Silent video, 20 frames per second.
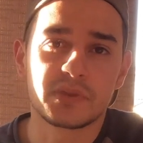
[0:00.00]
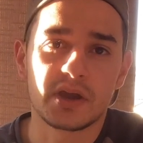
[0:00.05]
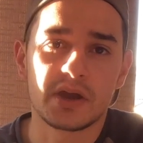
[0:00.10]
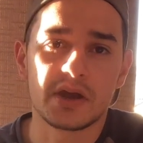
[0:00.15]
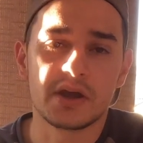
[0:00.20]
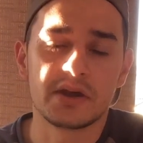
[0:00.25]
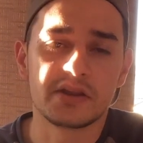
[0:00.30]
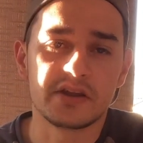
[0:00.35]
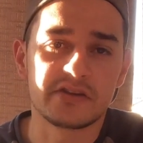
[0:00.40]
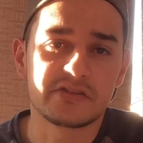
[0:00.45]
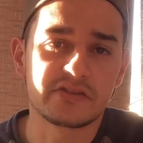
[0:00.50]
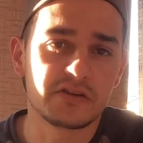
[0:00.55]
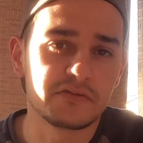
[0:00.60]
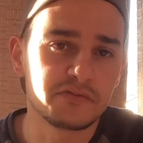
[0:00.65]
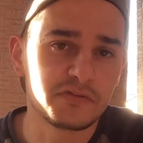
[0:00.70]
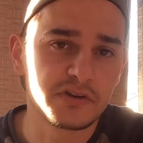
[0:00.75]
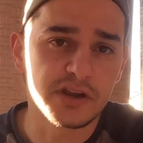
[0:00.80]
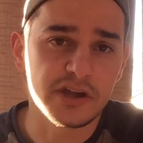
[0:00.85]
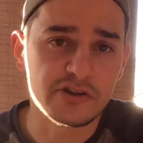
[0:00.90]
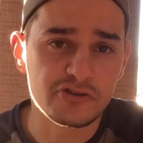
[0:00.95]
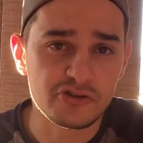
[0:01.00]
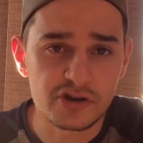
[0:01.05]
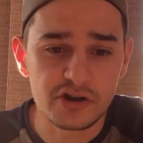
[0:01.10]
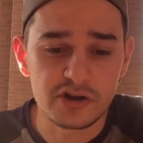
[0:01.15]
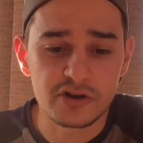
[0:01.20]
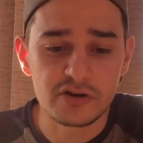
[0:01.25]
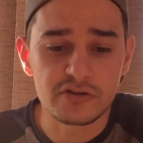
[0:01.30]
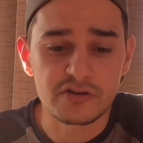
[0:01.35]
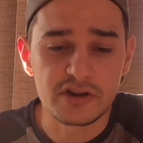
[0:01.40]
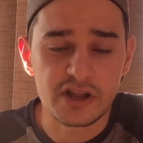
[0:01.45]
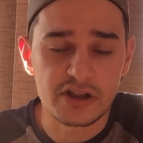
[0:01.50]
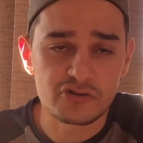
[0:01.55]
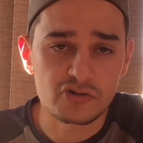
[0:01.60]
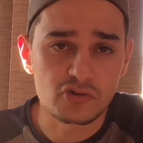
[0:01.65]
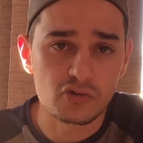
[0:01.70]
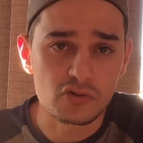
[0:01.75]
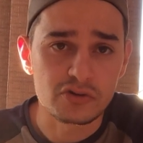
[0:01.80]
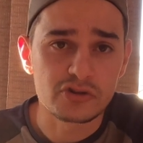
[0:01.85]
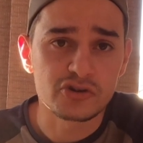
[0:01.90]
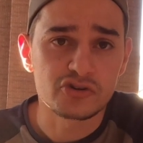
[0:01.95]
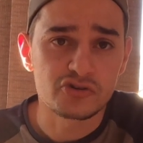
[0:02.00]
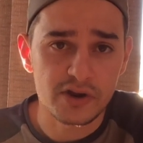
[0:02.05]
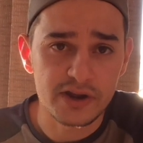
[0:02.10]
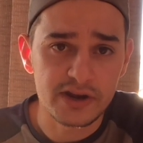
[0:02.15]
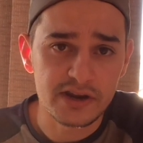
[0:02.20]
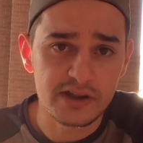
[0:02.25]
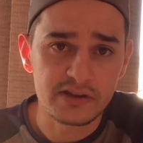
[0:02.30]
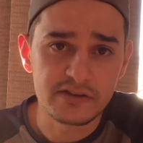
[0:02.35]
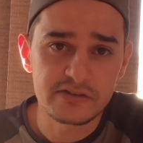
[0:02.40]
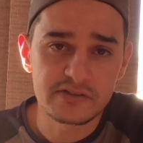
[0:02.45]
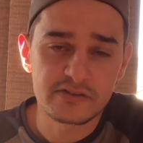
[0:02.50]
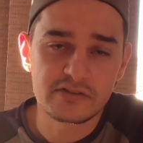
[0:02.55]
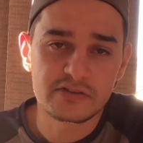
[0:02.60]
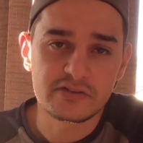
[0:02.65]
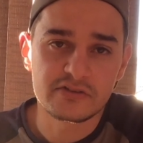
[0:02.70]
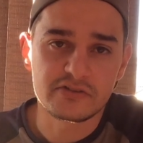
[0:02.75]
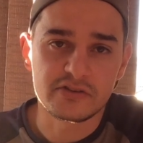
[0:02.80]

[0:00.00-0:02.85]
there's something that that's called trade-ins.